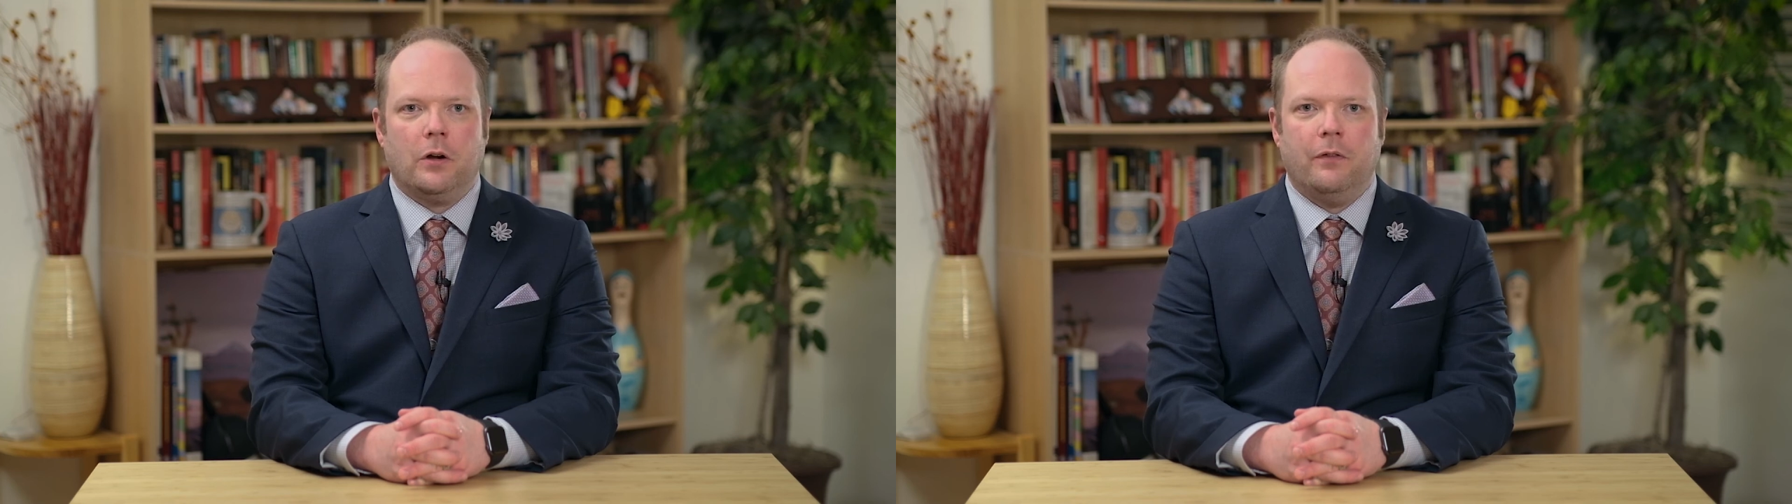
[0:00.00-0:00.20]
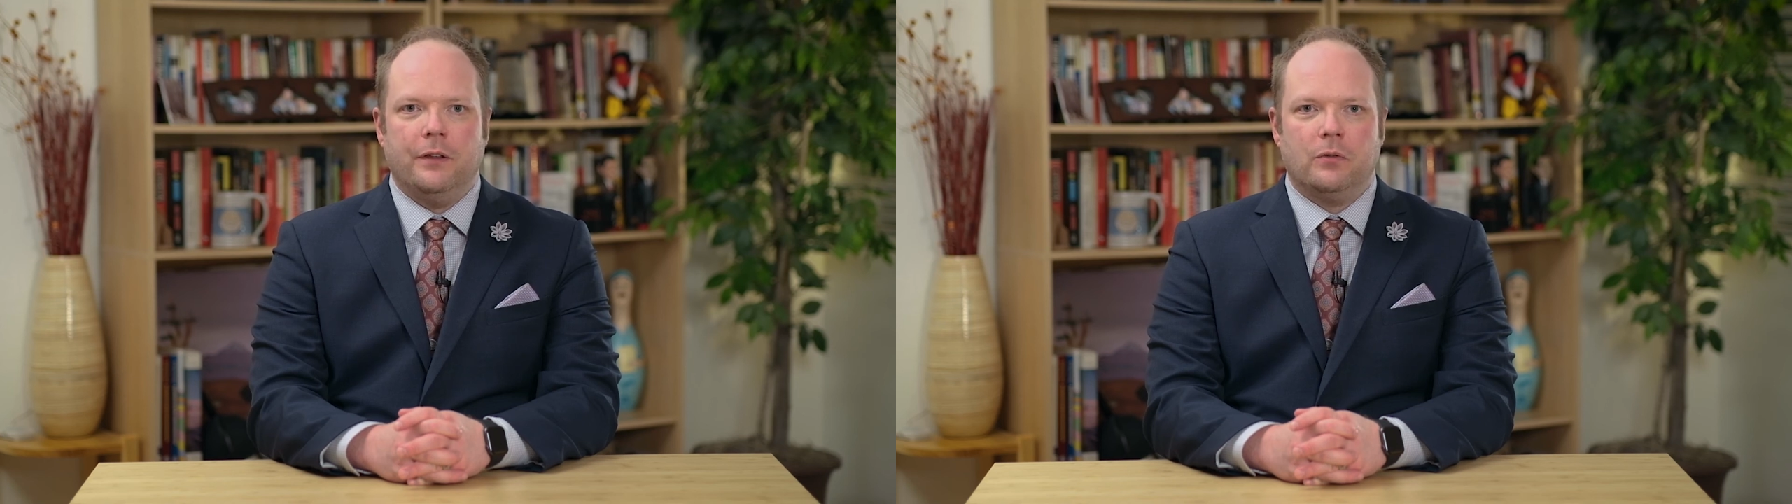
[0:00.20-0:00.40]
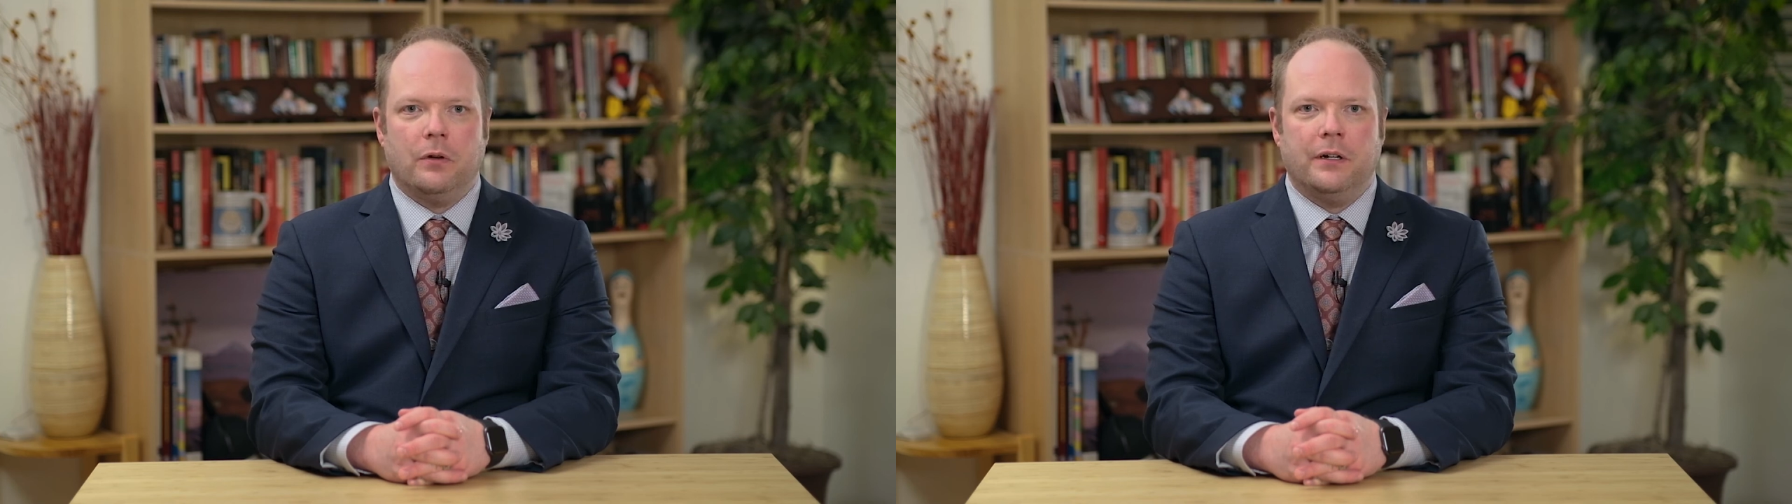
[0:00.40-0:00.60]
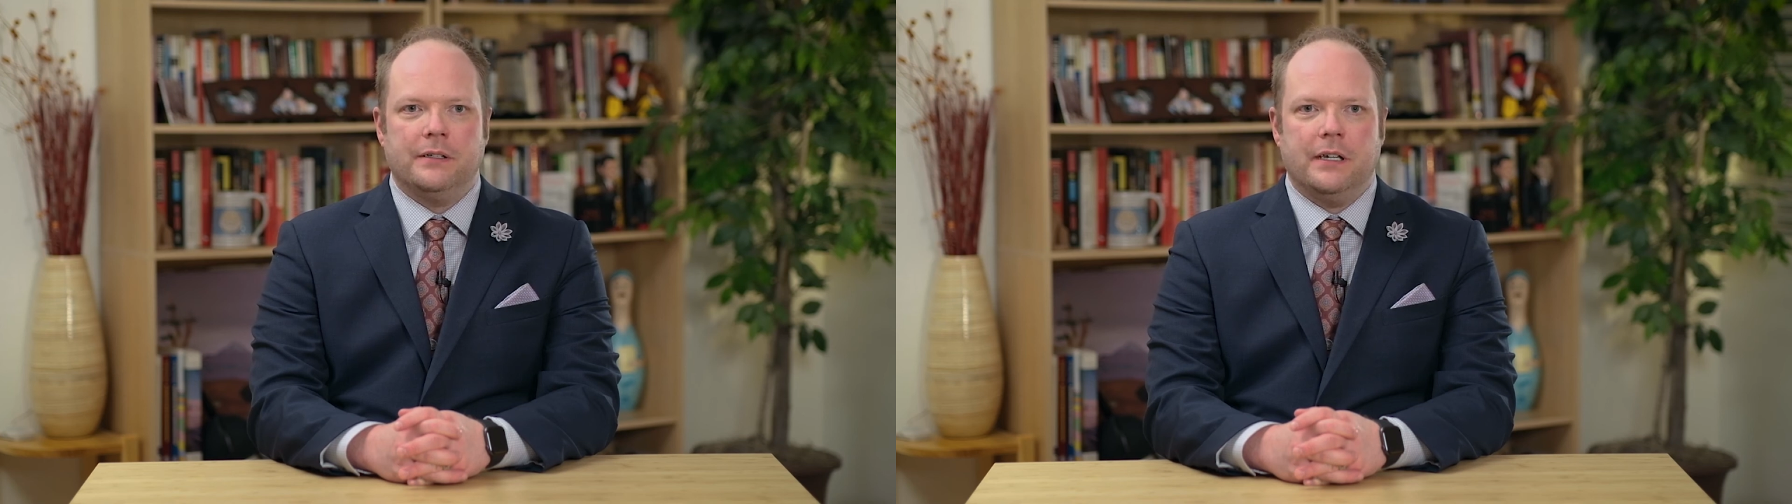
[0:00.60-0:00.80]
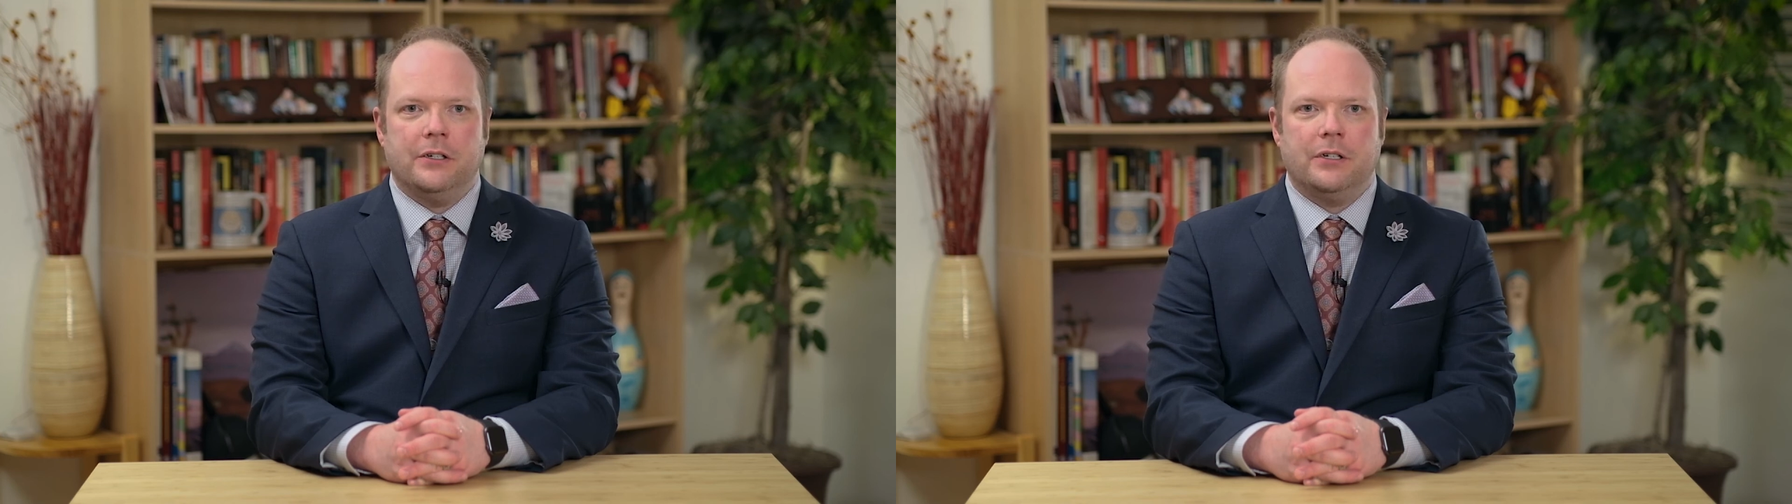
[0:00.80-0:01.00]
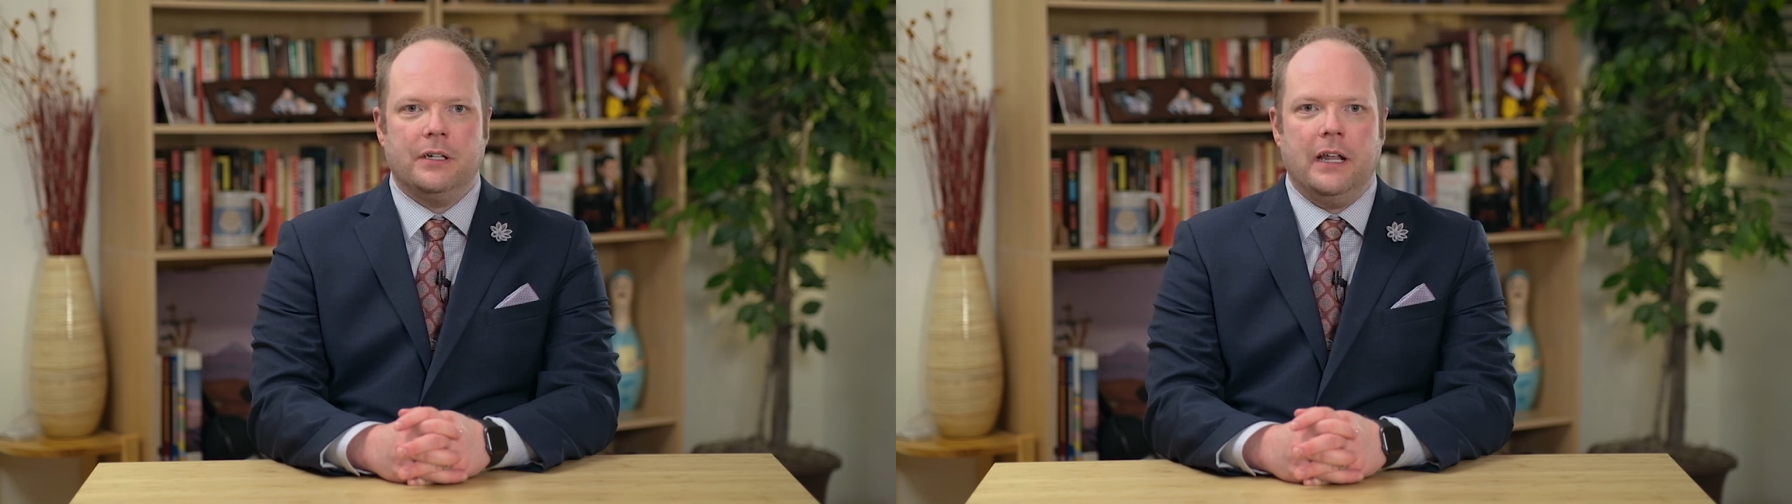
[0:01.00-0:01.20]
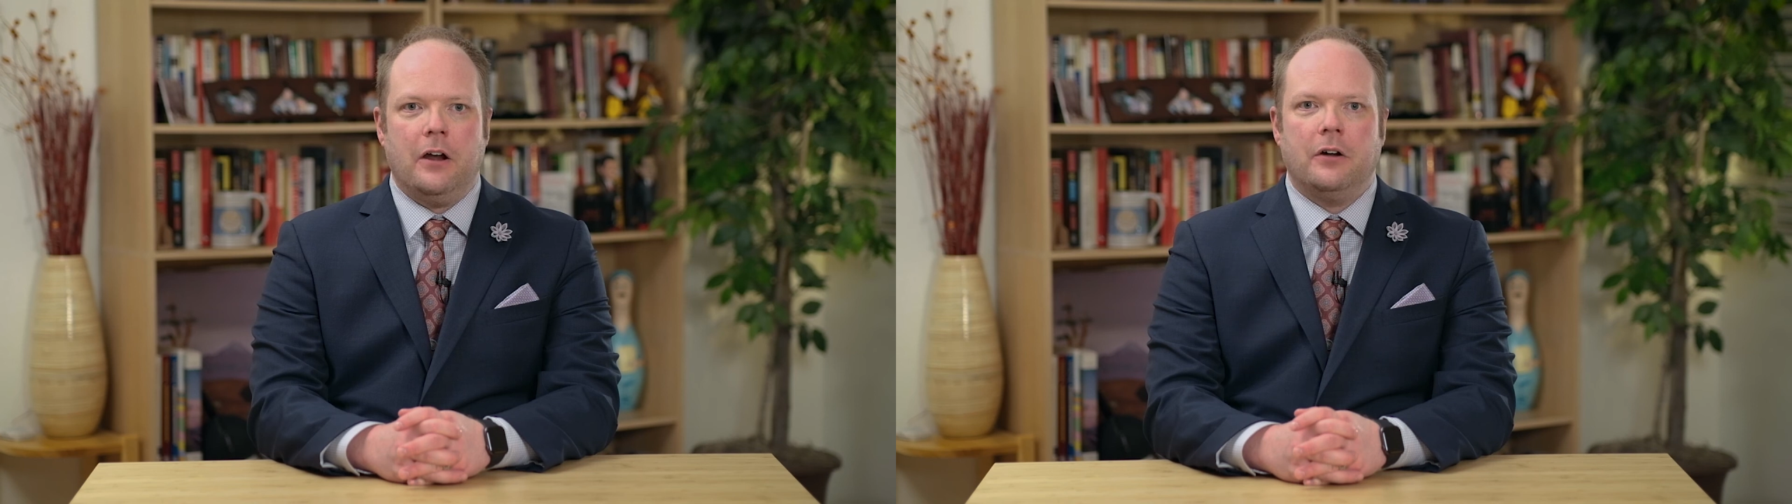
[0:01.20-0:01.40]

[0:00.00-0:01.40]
for this organization and our